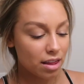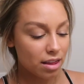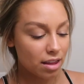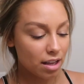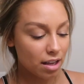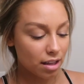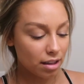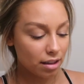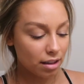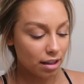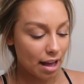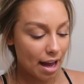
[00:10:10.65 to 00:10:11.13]
The
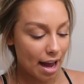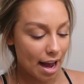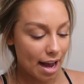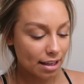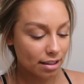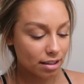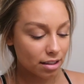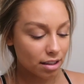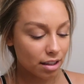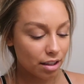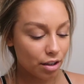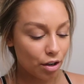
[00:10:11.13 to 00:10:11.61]

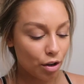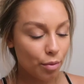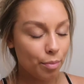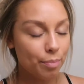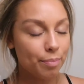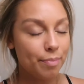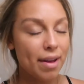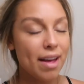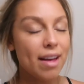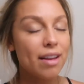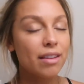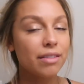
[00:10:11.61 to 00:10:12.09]
last little
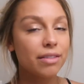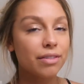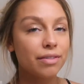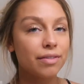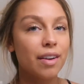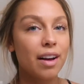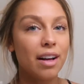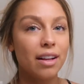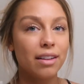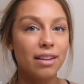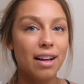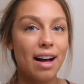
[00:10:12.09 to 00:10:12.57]
bit
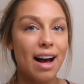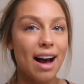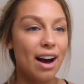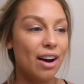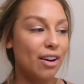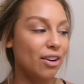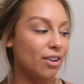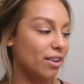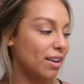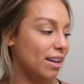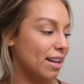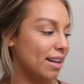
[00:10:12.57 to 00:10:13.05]
fell
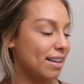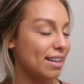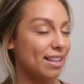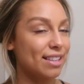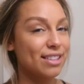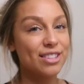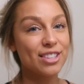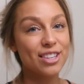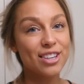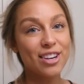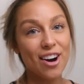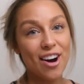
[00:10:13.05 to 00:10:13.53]
out and
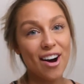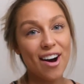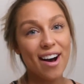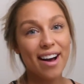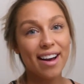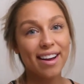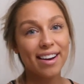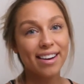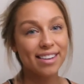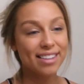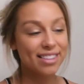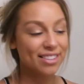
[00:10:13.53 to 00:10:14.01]
it's
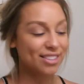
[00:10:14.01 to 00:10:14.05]
gone.